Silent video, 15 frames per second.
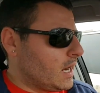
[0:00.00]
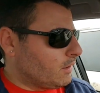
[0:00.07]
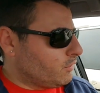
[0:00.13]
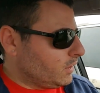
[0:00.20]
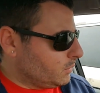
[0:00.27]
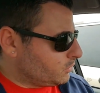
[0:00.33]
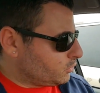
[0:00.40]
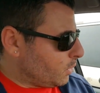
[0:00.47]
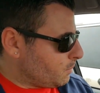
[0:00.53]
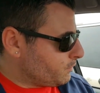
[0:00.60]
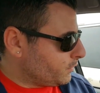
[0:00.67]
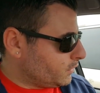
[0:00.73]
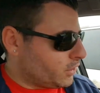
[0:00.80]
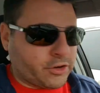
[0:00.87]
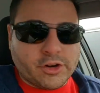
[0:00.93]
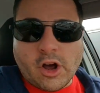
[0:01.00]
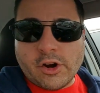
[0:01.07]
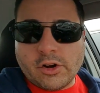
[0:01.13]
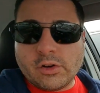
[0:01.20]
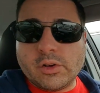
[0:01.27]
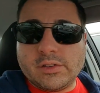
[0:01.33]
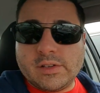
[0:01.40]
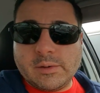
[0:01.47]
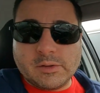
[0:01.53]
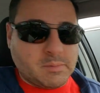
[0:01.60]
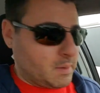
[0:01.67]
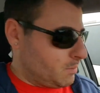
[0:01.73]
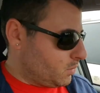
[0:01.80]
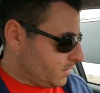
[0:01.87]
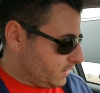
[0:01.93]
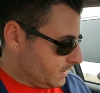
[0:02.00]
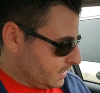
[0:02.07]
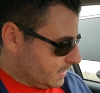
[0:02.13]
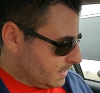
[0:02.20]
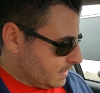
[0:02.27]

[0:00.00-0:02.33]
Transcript: I really was hoping for Leonardo because he was my boy.